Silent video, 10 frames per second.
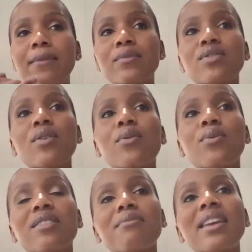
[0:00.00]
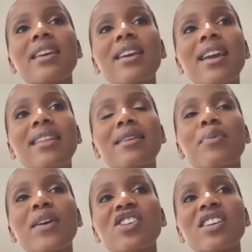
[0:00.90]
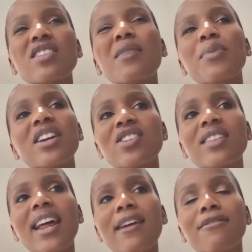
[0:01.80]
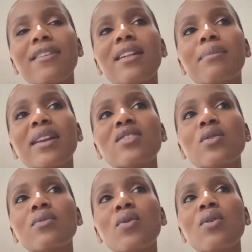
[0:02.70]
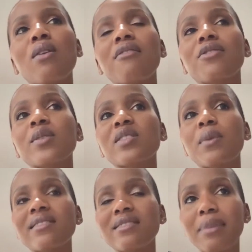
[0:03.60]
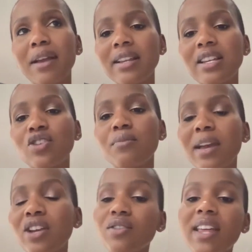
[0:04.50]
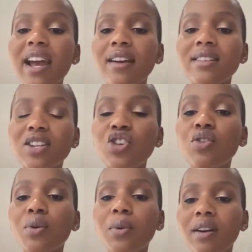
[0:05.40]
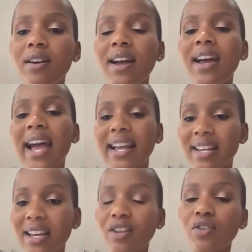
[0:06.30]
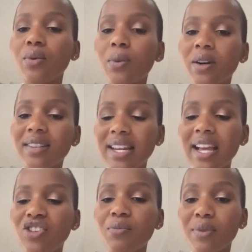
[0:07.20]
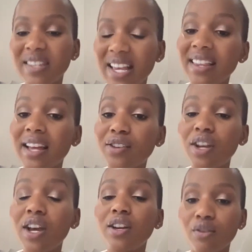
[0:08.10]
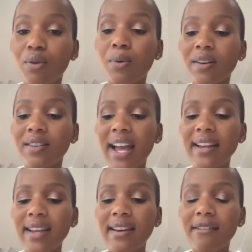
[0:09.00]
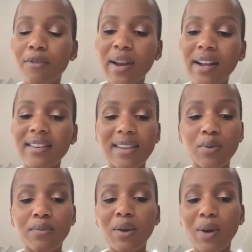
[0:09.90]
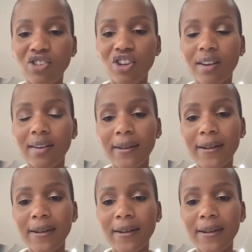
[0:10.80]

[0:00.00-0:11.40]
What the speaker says: So with me, the pressure, it's not pressure that I feel, but it's all more of a responsibility to make sure that I continue the work and take it to the world stage and present that to the world and everyone else that will be watching.